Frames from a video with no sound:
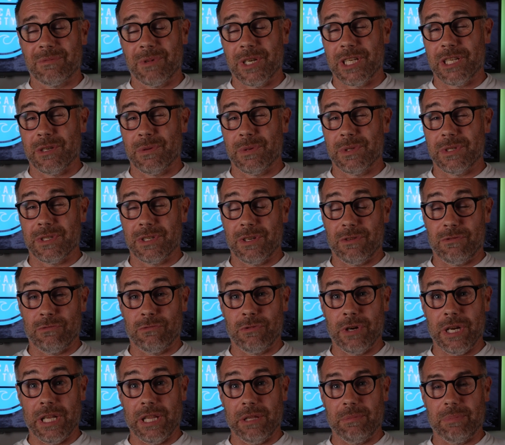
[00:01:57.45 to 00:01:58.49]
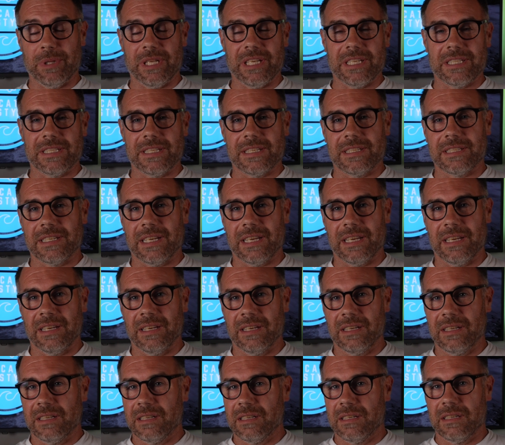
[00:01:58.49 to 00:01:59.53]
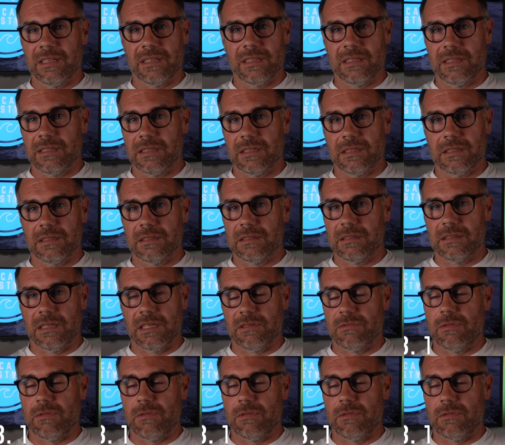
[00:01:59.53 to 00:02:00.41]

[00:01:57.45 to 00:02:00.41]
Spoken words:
which I was really pleased to see, is